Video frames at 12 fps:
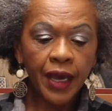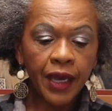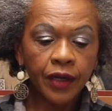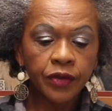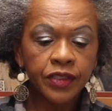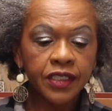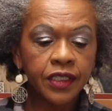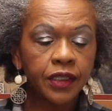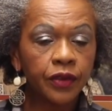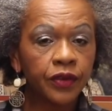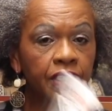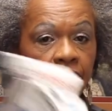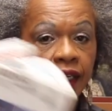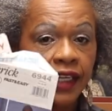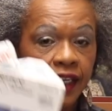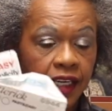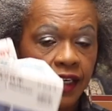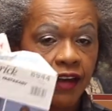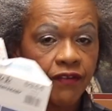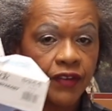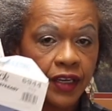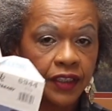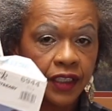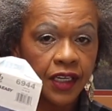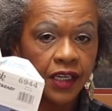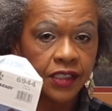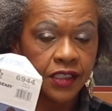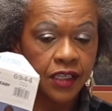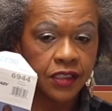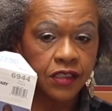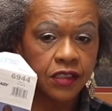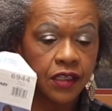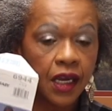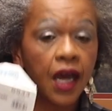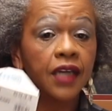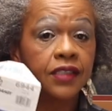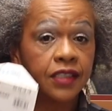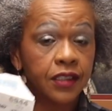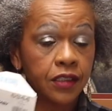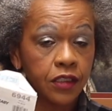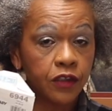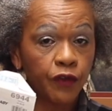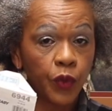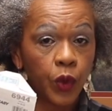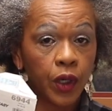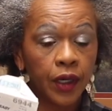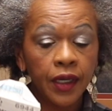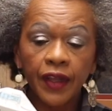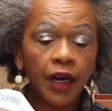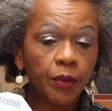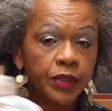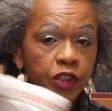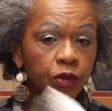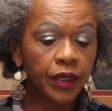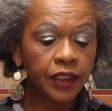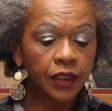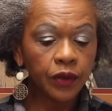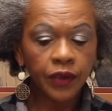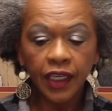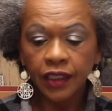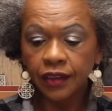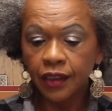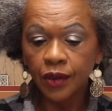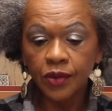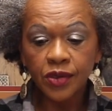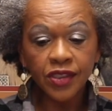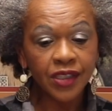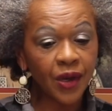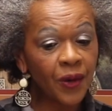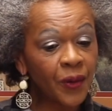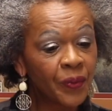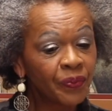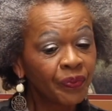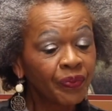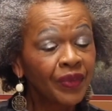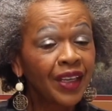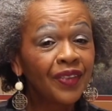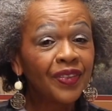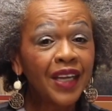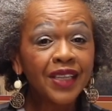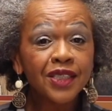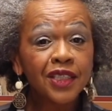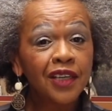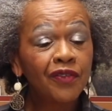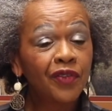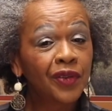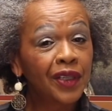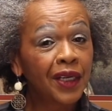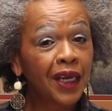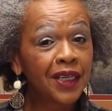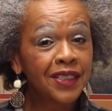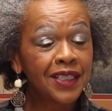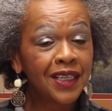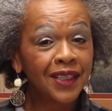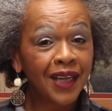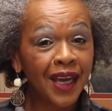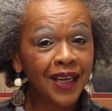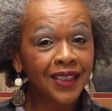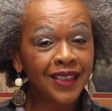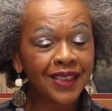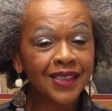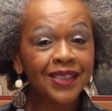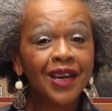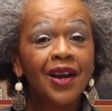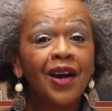patterns here that I cannot find the contents, contents for that I'll be trying to locate those. So that's it for the 1990s.